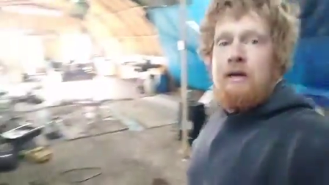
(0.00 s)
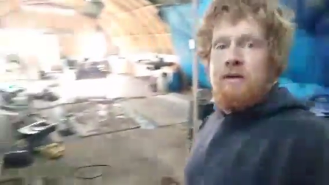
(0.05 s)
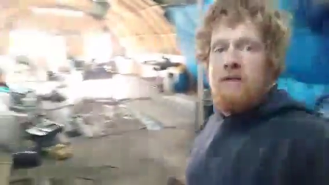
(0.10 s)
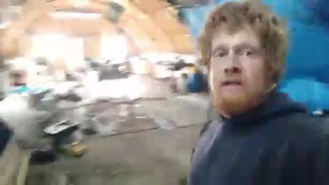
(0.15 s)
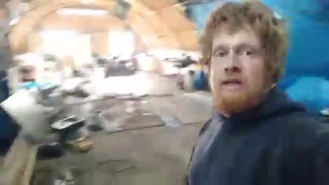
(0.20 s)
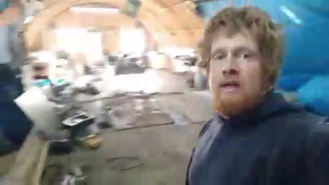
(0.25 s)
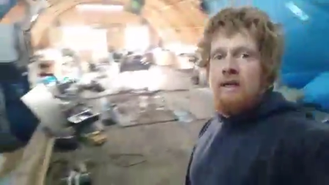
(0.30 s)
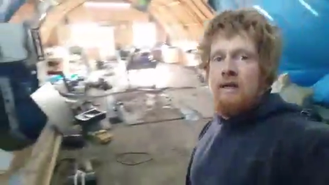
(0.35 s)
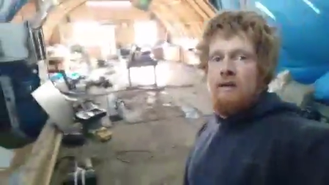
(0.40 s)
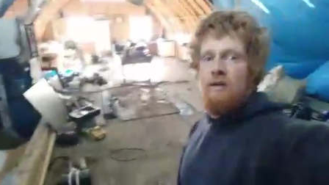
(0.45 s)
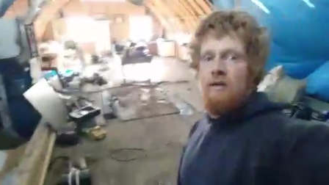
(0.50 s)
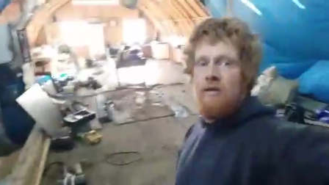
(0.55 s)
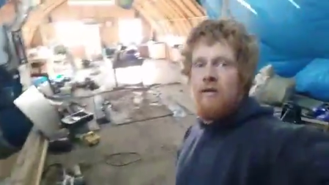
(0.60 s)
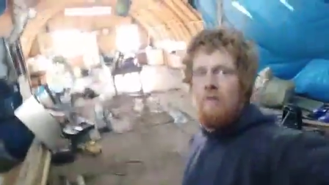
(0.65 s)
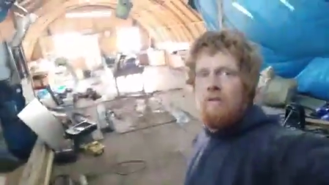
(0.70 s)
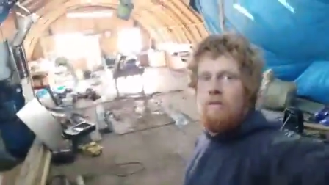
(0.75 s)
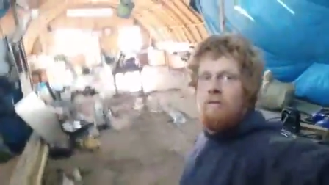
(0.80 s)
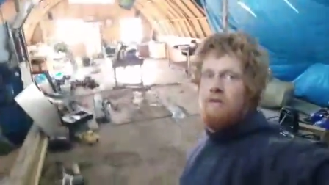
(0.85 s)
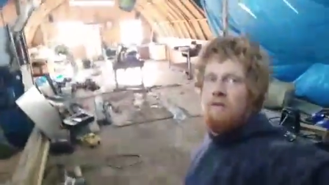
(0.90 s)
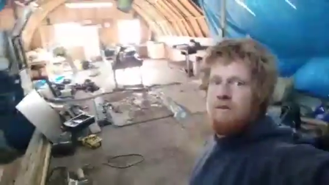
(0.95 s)
digging out
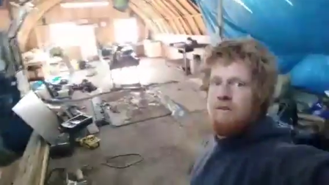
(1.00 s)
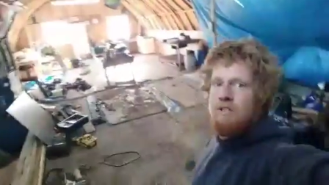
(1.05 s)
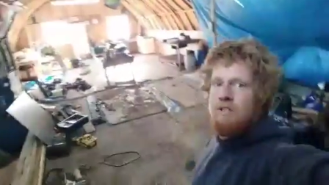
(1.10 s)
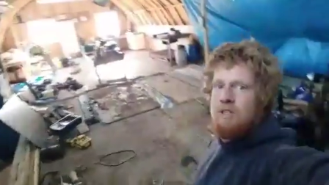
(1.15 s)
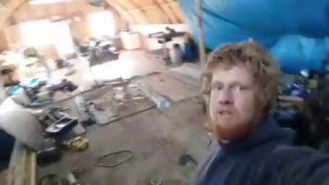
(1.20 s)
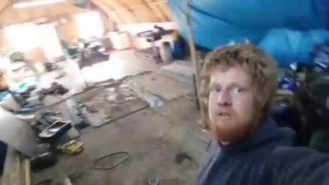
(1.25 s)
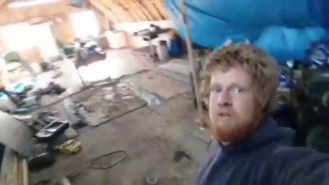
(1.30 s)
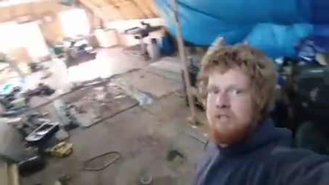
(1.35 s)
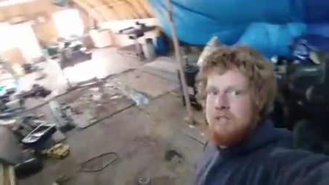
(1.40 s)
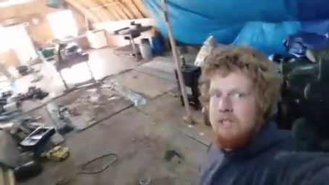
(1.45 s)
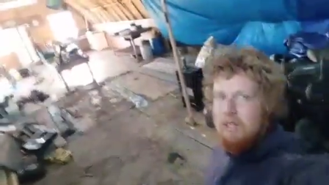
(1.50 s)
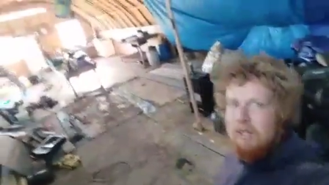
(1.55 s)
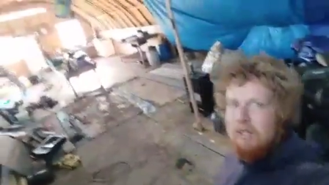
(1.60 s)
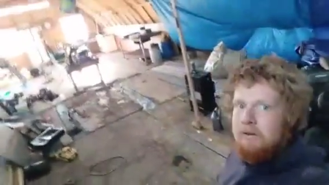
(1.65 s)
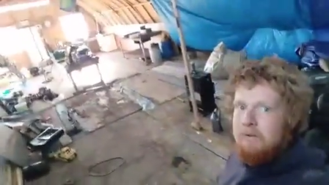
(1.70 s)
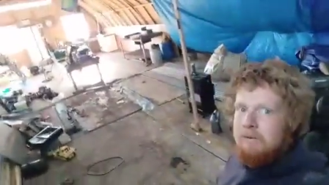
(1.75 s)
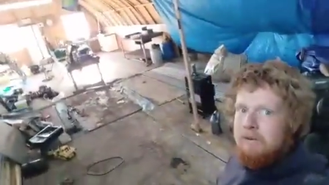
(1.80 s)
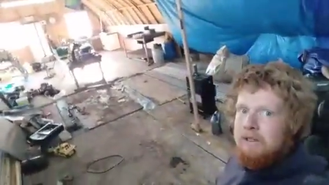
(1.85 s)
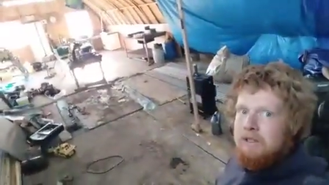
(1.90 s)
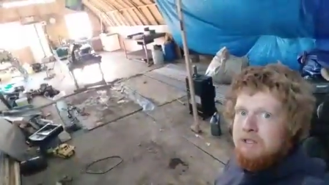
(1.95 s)
the shearing shed,
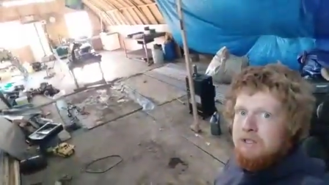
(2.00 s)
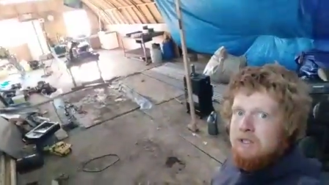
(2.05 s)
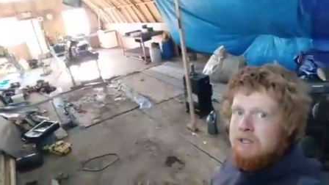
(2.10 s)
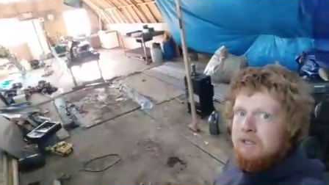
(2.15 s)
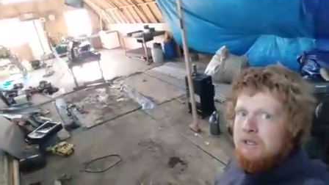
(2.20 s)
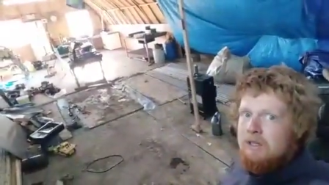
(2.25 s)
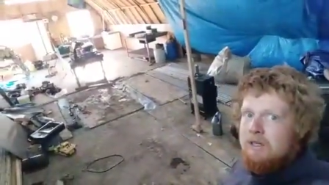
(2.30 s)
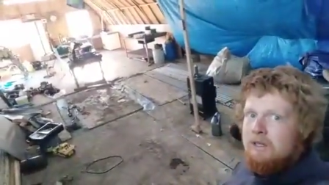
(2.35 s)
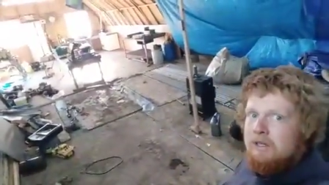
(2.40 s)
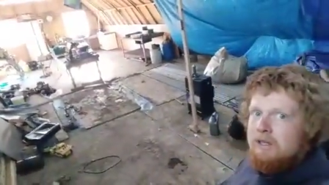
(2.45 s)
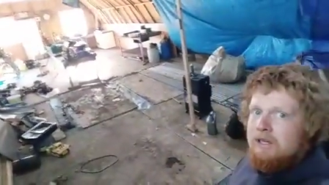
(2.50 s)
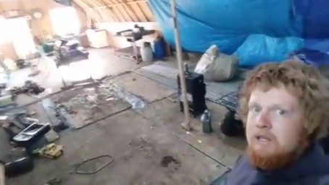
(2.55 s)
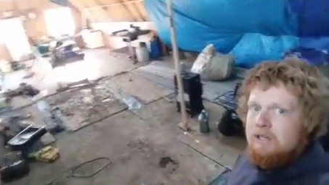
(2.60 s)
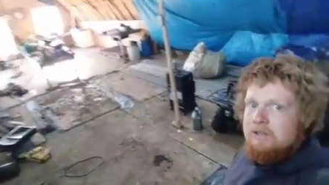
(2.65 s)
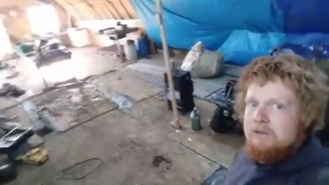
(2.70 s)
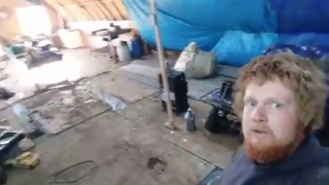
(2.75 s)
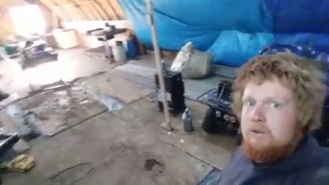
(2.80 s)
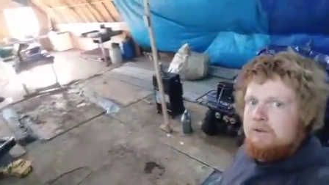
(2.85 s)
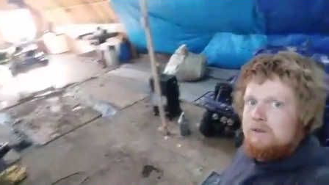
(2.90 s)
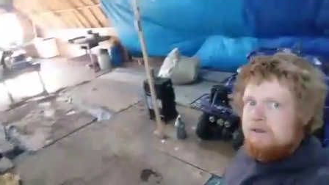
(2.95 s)
which,
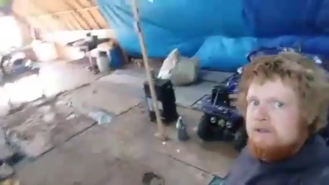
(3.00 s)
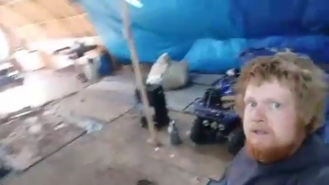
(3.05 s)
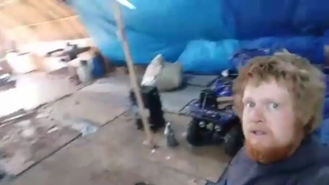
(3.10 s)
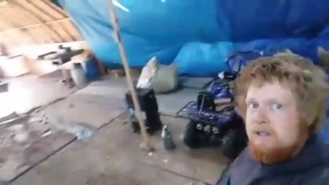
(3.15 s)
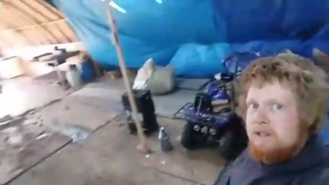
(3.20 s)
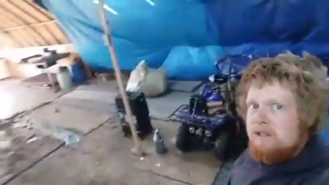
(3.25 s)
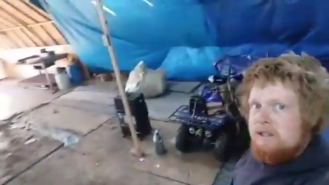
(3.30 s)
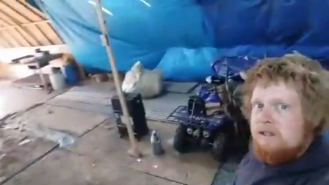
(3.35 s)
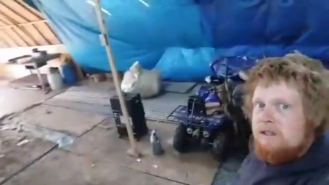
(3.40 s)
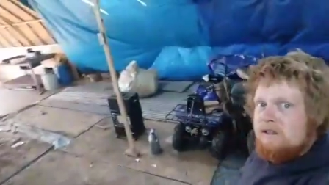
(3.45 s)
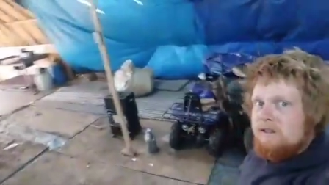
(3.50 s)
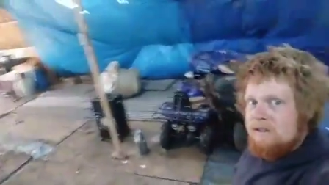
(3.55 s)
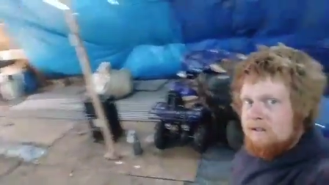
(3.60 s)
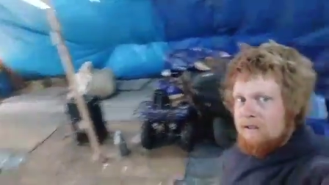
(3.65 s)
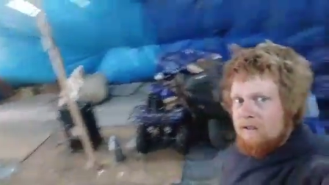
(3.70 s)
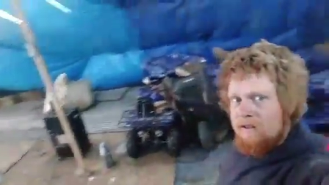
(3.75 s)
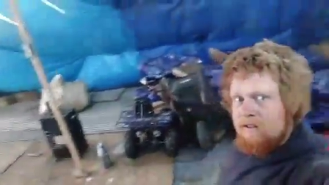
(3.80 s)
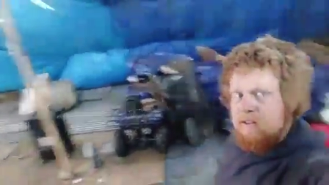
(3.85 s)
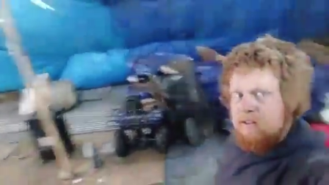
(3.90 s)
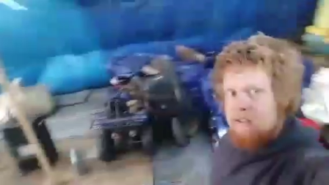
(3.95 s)
as you all can see,
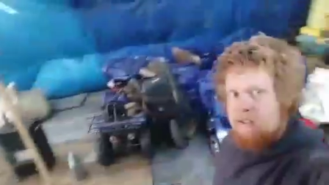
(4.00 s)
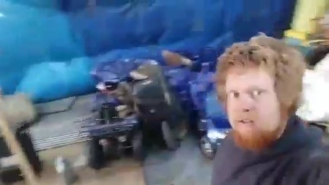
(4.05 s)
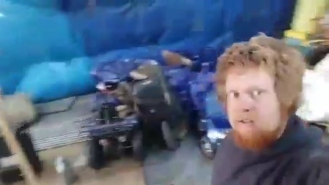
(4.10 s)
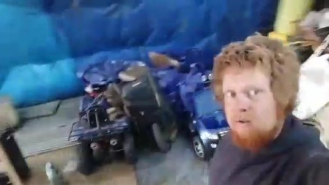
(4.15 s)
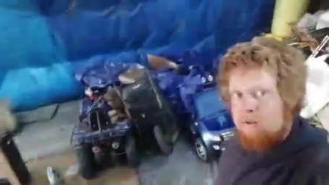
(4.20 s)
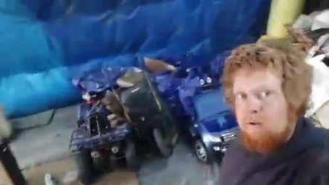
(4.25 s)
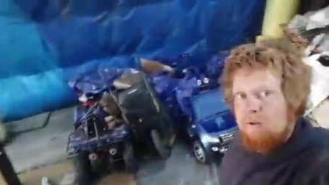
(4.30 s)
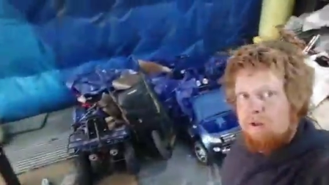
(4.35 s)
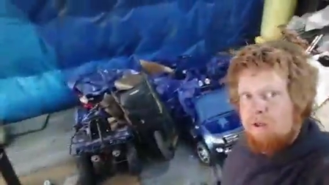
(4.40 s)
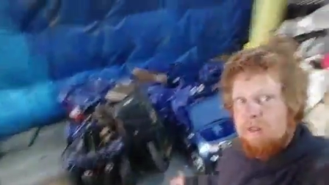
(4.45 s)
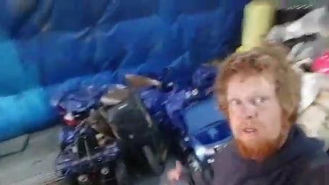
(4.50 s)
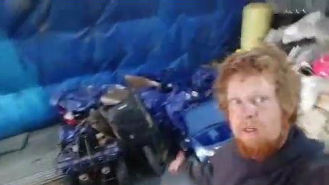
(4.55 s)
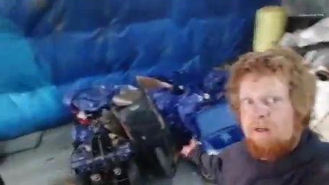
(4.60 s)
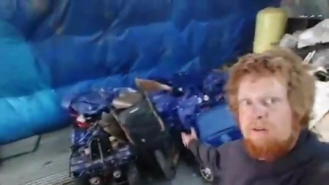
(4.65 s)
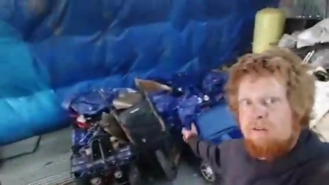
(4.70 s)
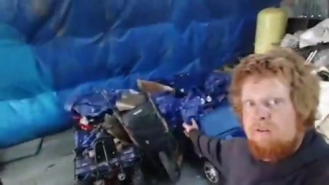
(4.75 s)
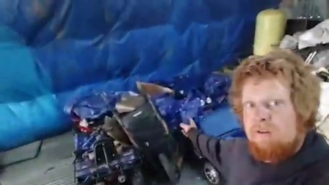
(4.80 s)
this has all got to go.